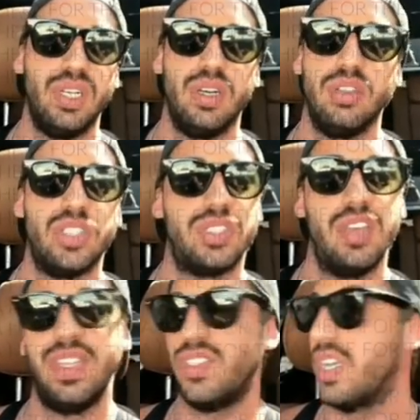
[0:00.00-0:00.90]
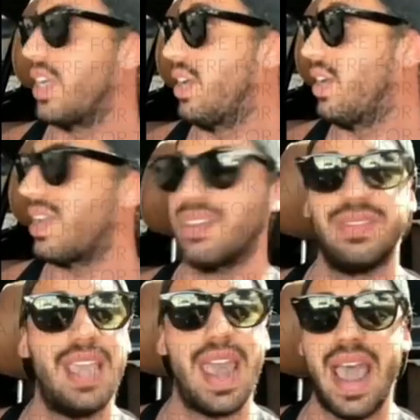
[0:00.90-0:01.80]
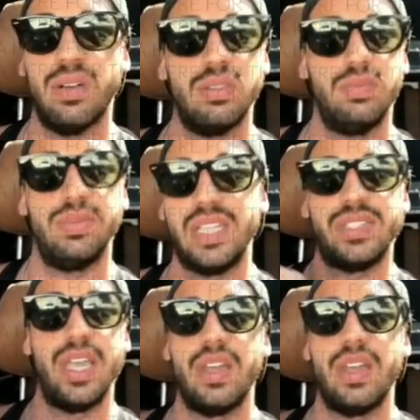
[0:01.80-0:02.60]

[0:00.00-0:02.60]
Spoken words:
Just give the ticket and get out. That's it.